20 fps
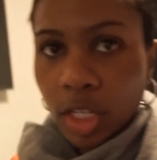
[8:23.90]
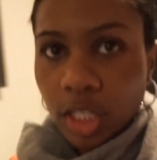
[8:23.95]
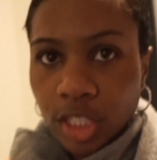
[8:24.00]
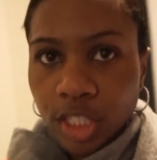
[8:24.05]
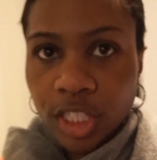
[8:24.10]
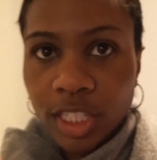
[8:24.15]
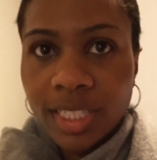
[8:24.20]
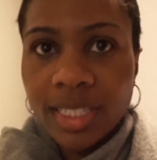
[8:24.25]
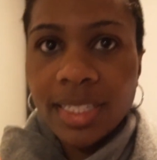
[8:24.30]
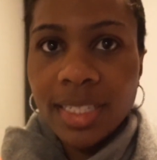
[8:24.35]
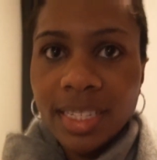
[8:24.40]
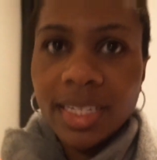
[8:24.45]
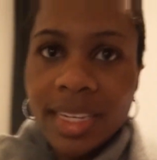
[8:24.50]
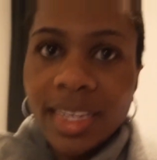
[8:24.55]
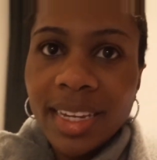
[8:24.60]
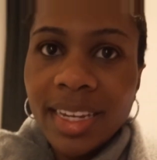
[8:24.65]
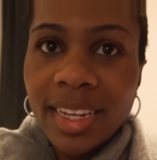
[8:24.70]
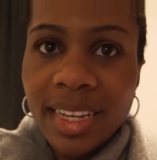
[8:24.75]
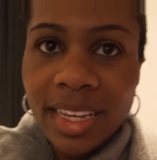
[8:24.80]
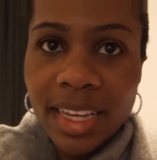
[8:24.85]
just
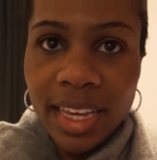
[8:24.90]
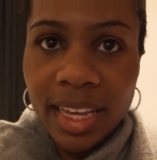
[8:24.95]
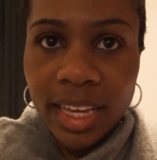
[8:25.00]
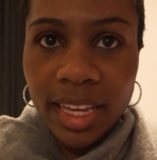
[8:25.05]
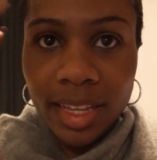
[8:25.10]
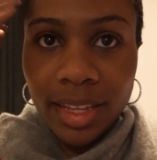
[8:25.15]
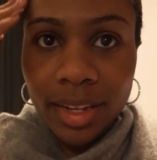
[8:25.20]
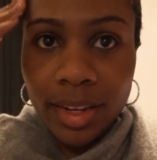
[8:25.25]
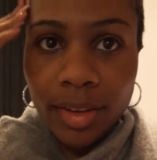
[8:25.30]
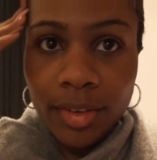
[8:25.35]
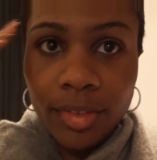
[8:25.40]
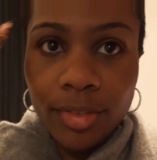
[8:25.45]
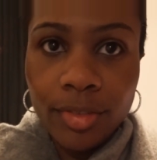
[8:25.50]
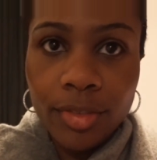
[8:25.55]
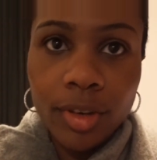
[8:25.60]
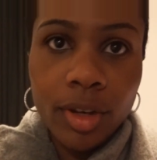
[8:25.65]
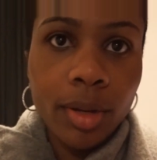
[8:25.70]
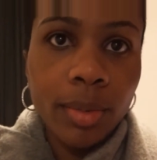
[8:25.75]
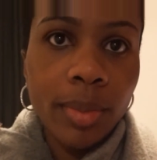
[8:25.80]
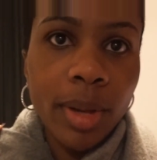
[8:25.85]
getting in
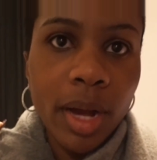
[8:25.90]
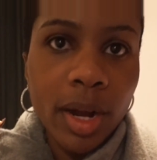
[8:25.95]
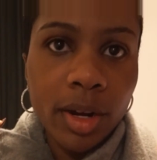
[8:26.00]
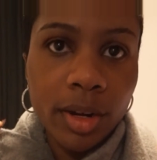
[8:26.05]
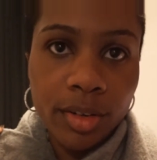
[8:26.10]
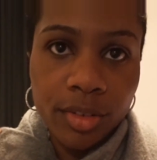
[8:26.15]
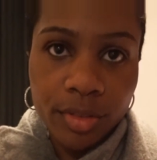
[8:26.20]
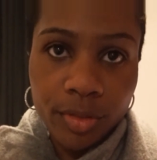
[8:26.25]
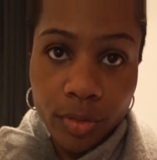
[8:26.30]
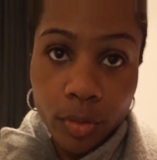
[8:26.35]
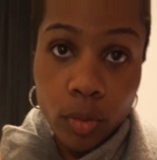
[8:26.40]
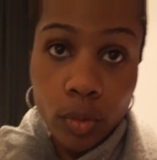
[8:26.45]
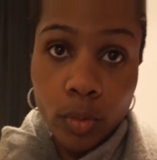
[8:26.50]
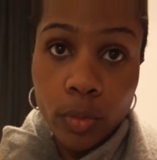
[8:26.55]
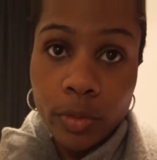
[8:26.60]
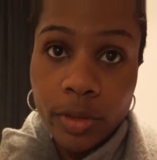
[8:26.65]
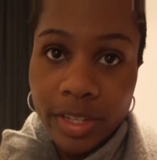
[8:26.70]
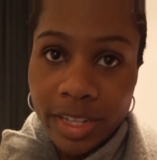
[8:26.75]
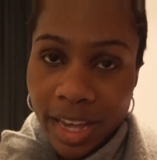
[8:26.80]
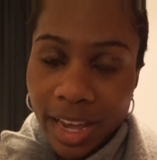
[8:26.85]
from our
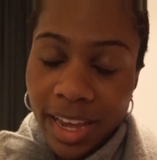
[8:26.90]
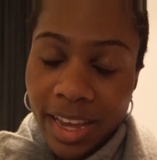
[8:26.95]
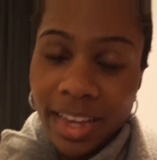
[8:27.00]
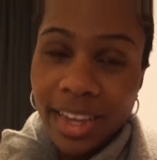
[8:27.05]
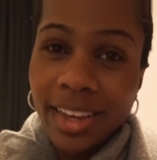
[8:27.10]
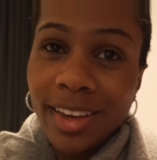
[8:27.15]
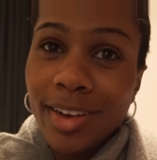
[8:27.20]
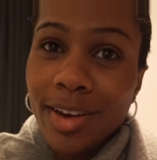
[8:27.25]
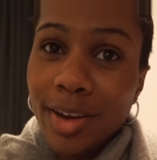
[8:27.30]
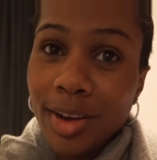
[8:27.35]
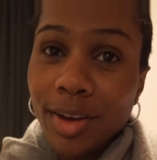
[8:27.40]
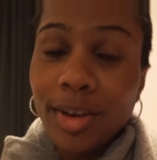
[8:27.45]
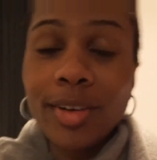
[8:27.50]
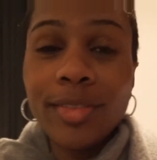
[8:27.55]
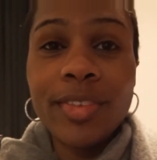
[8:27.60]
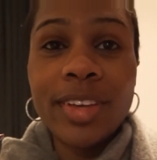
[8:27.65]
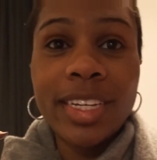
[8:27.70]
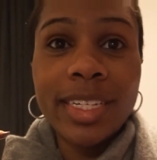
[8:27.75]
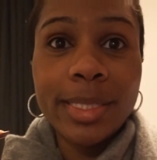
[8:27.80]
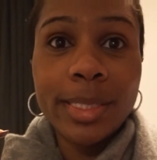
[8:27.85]
full day
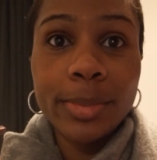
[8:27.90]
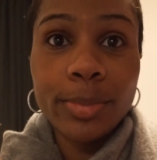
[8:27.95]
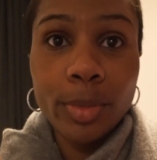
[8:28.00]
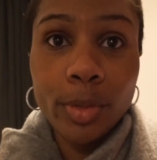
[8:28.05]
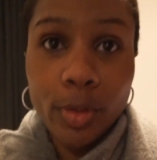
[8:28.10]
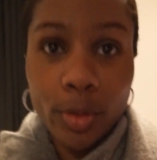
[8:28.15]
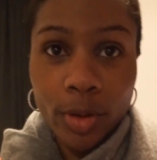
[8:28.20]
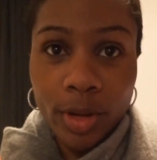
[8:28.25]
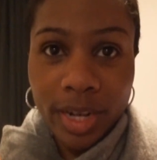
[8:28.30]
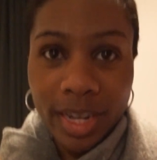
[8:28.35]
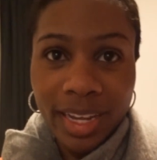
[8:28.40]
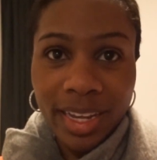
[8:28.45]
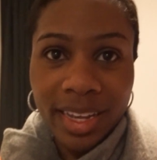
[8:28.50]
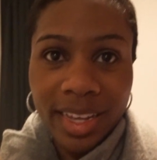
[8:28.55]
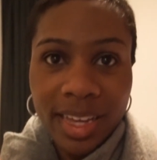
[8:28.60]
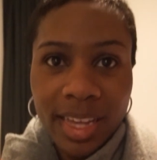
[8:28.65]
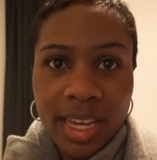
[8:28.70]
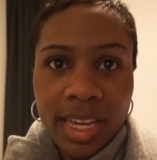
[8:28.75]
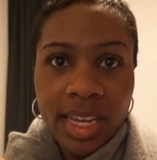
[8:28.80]
of exploring.